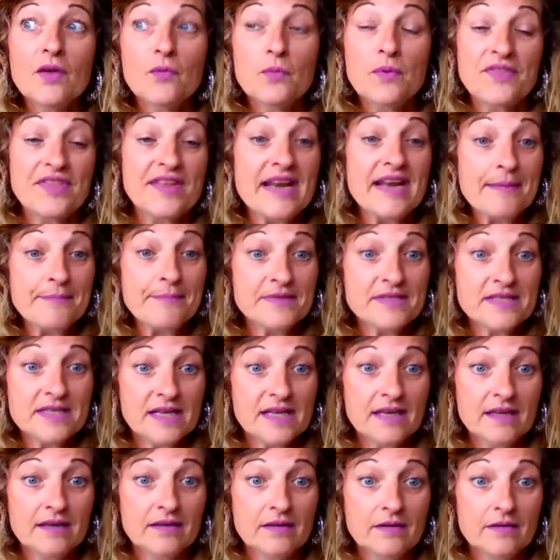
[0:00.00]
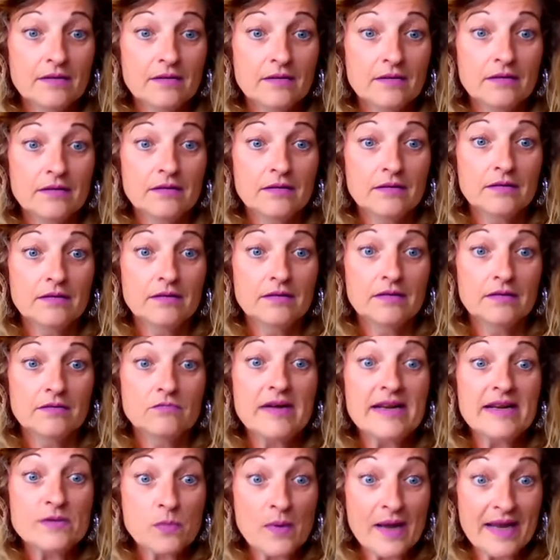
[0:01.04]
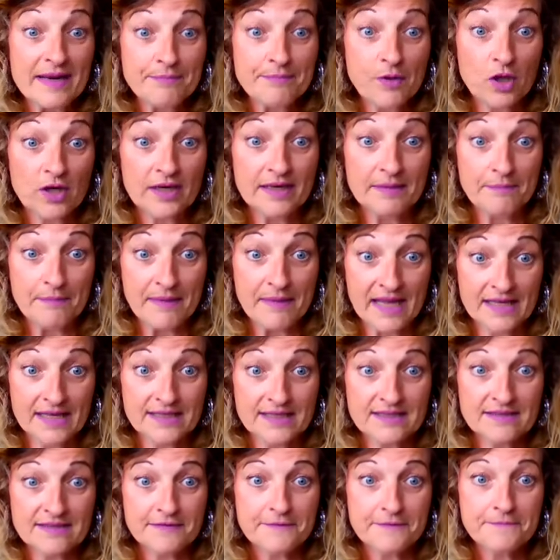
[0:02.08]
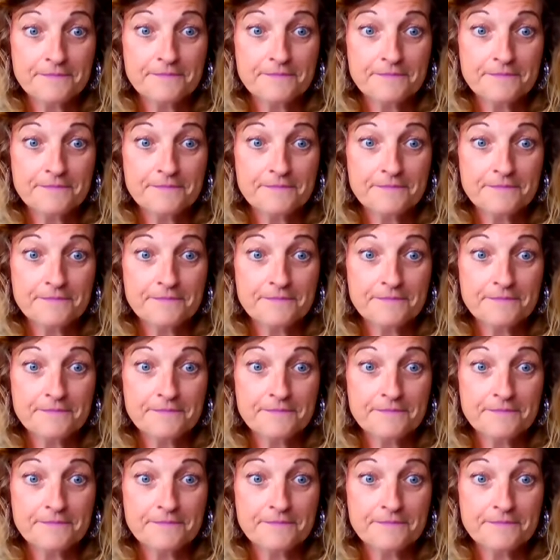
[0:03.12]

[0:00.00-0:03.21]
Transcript: with an empty red wine bottle in my hand.